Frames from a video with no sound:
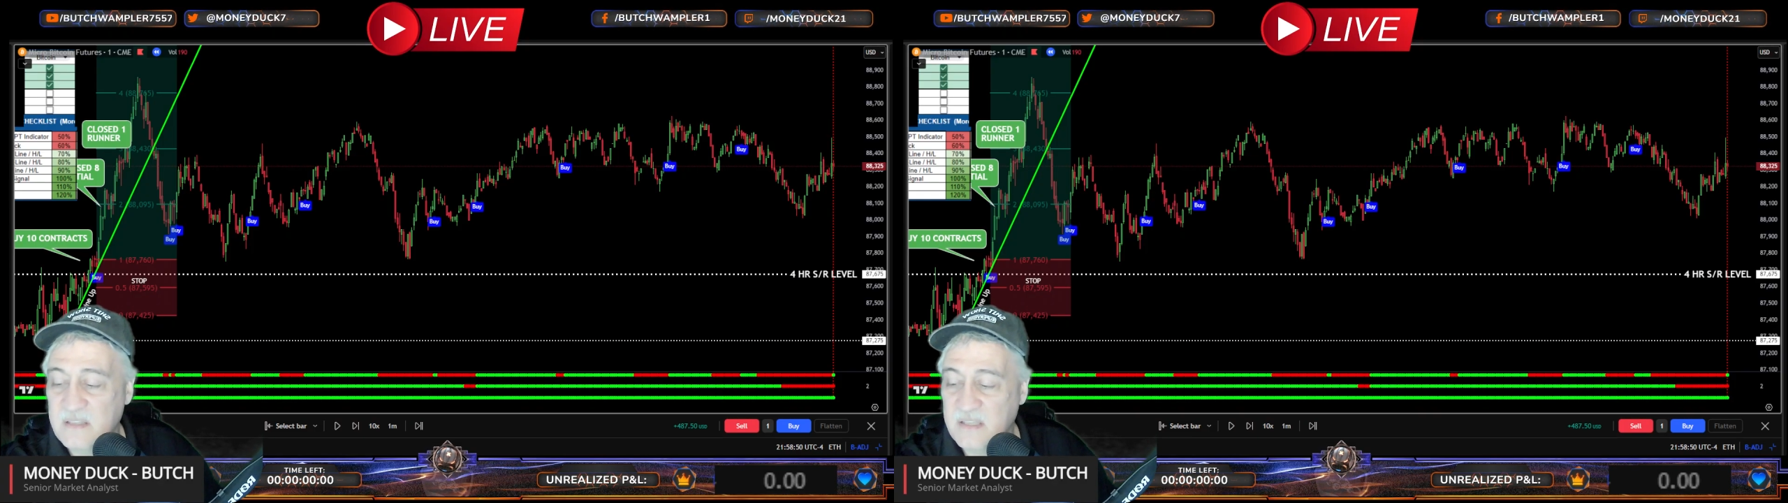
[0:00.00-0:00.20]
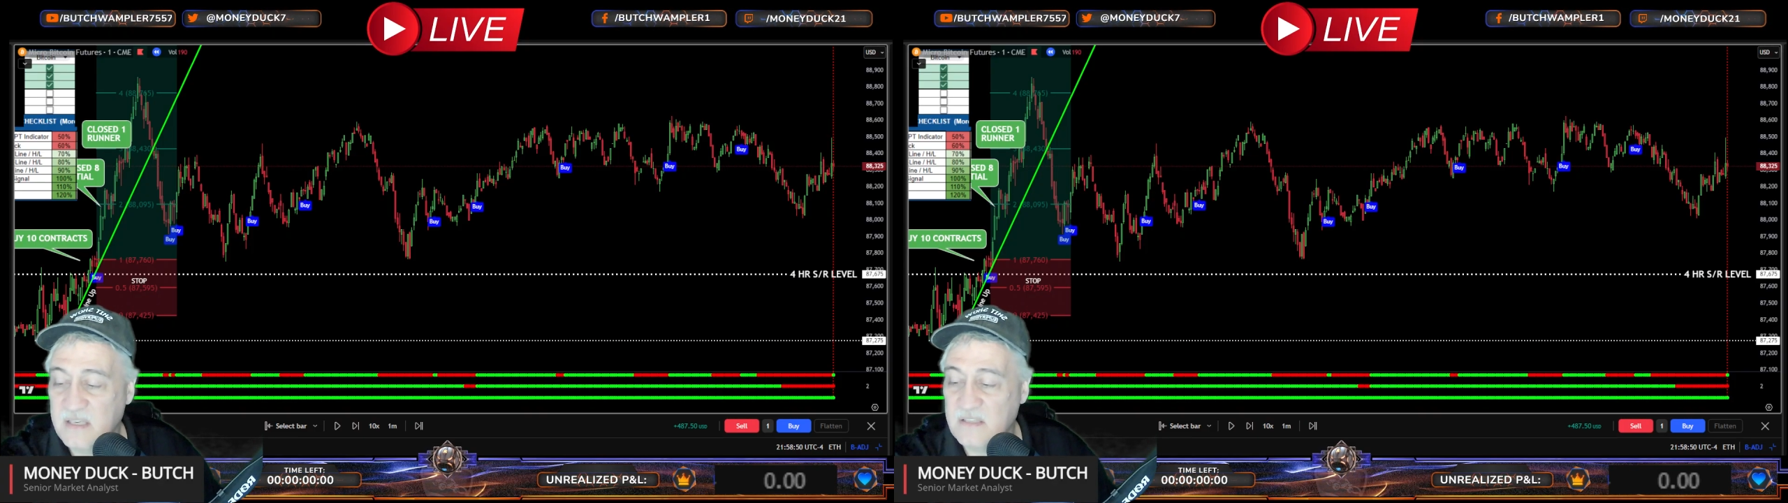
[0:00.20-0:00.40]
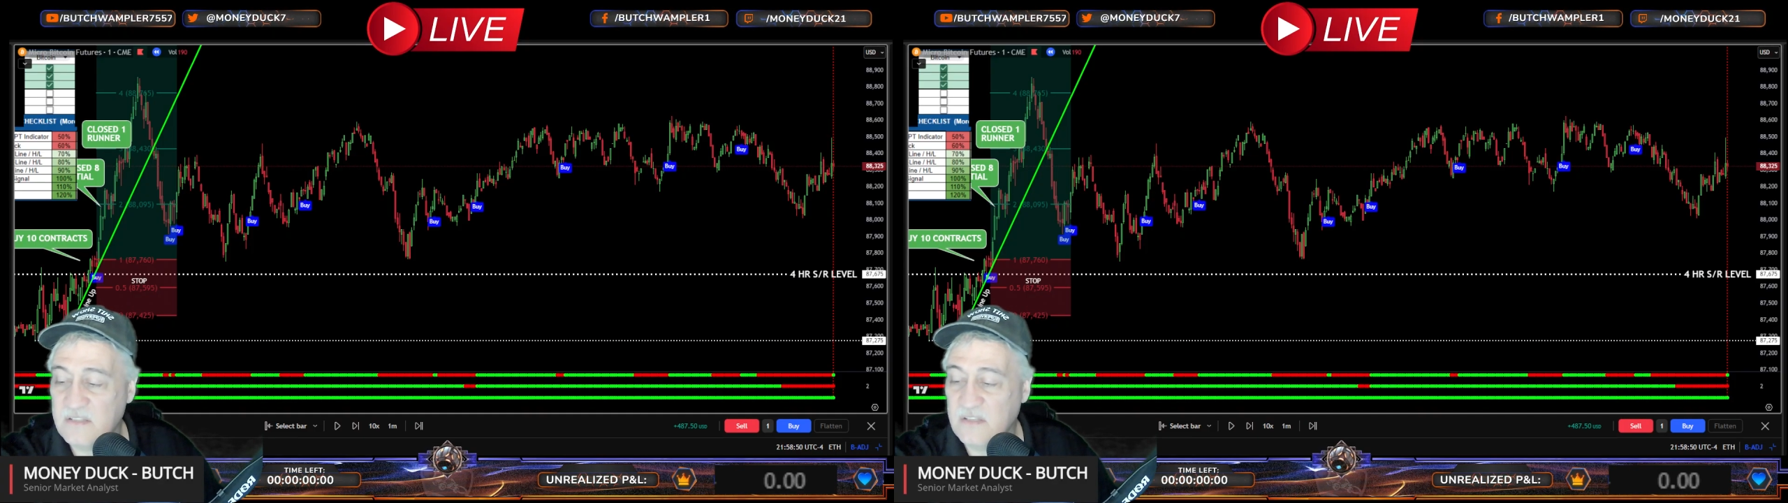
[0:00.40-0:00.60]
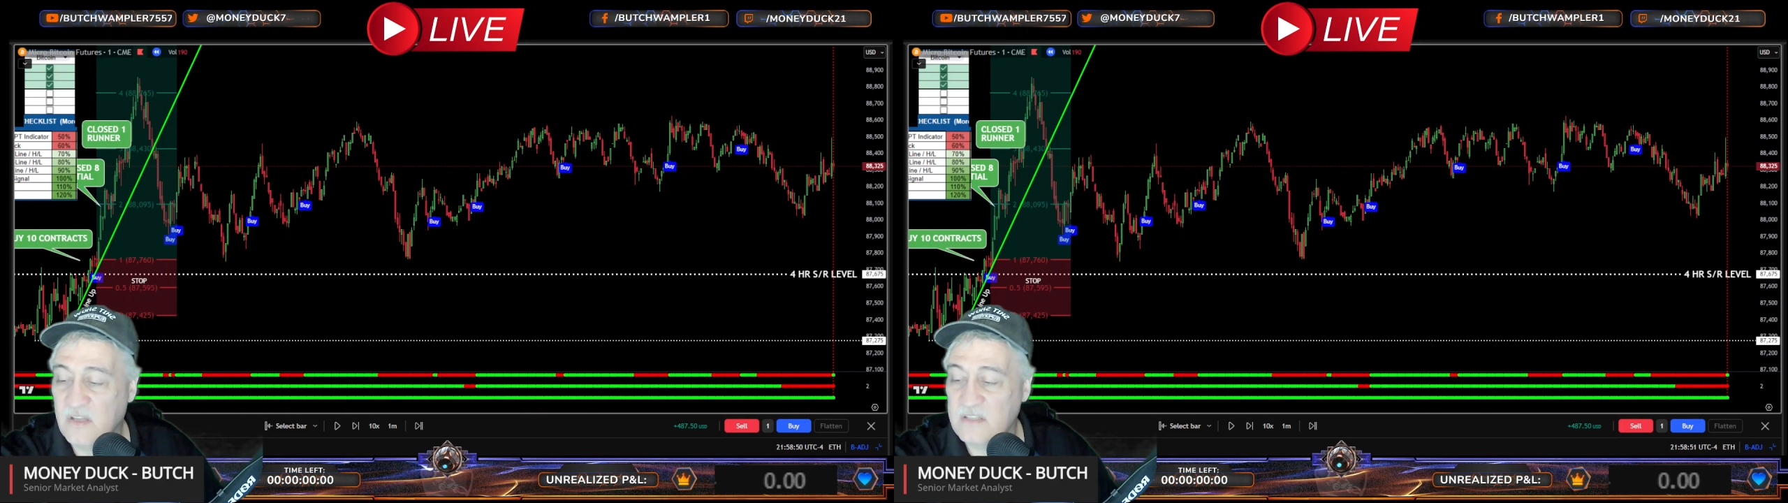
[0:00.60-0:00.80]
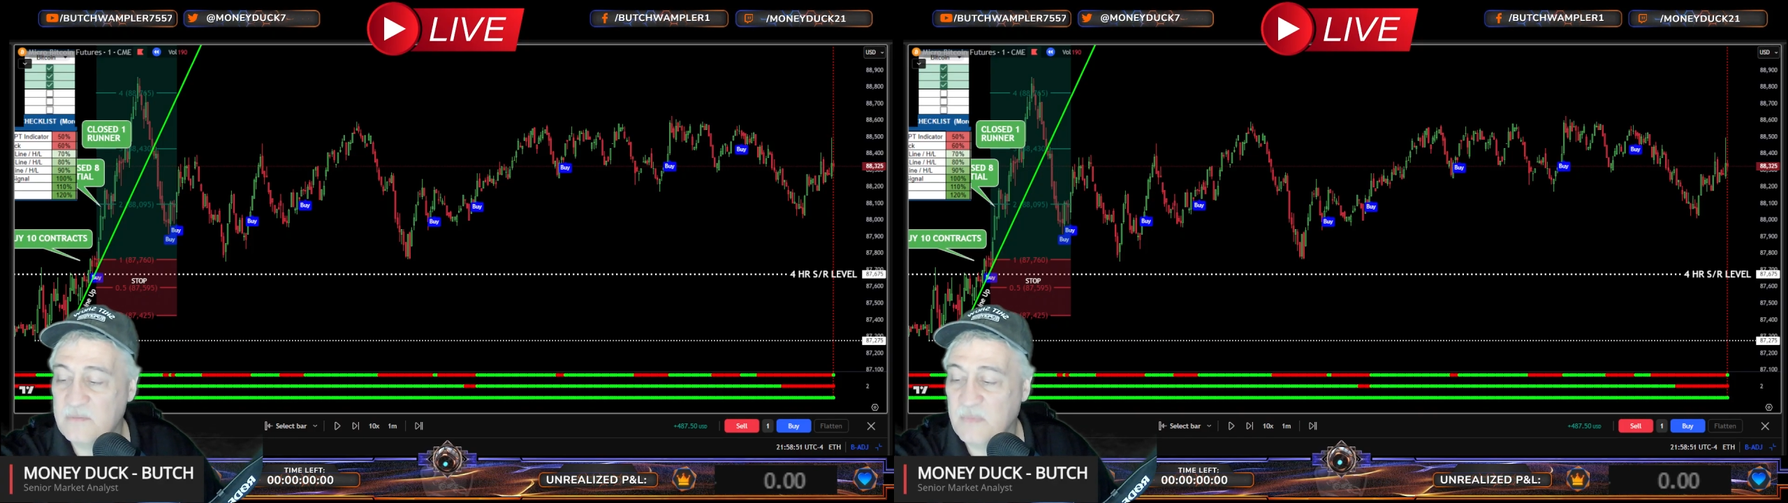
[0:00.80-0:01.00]
I think I just
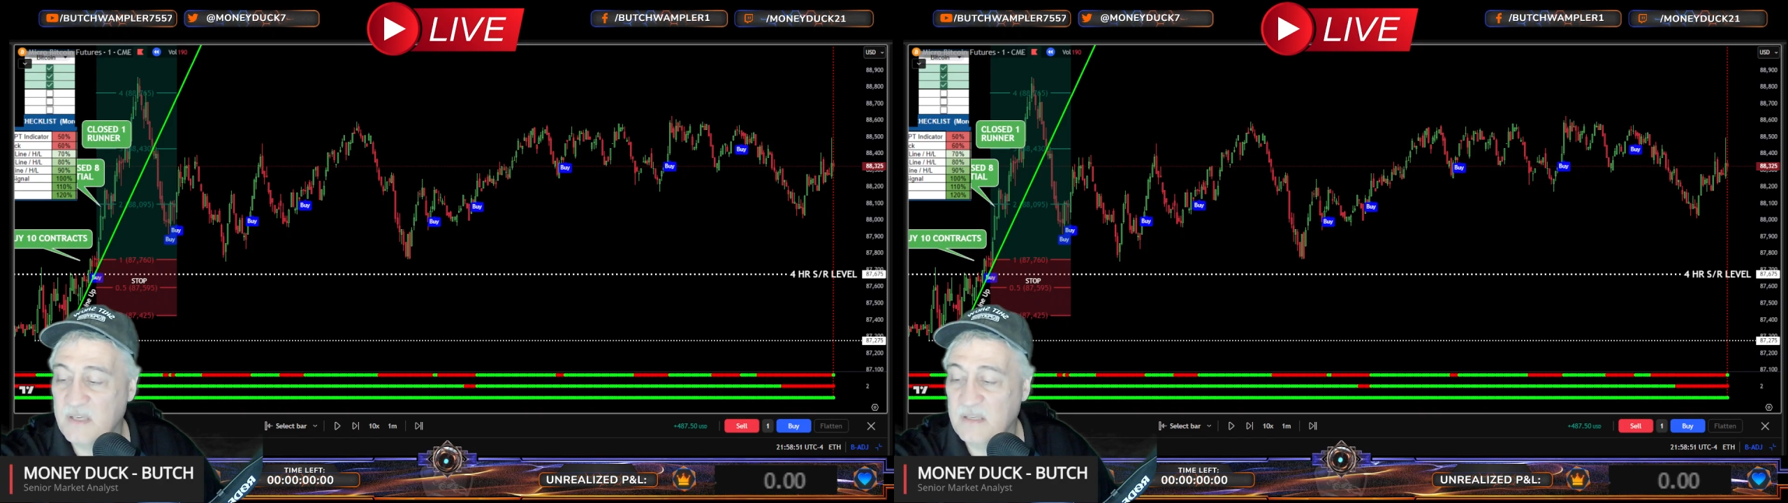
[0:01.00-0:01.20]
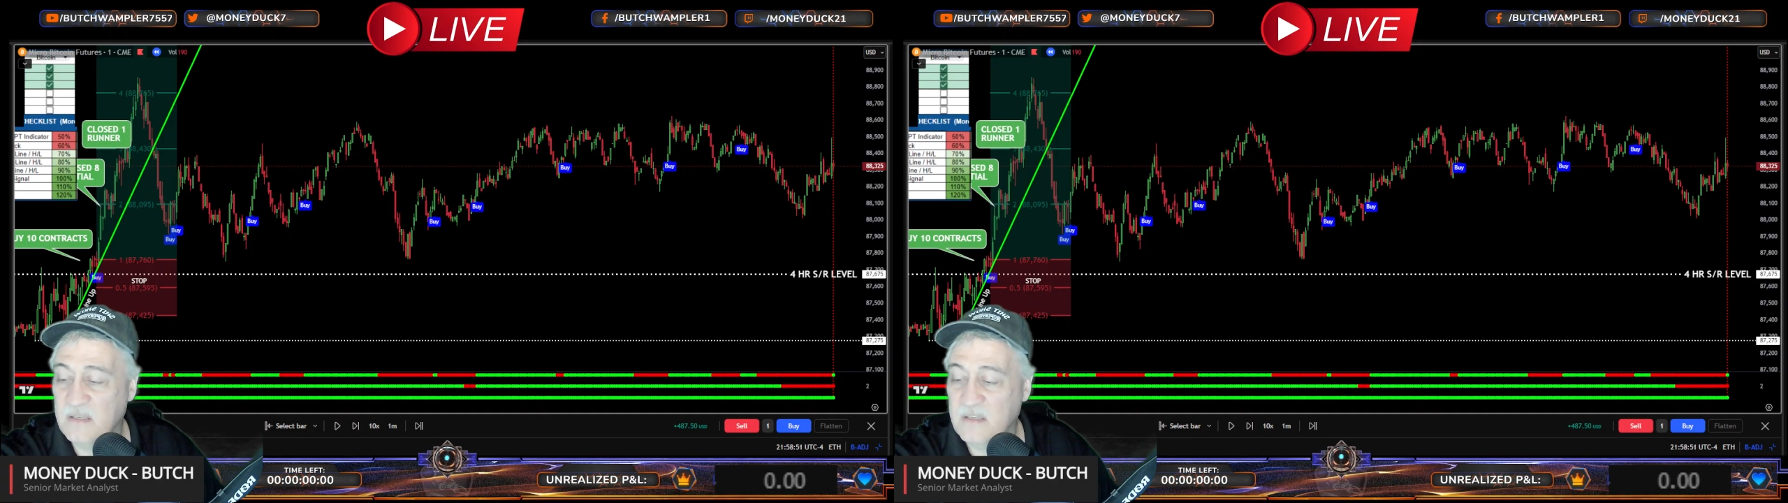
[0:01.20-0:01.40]
lost my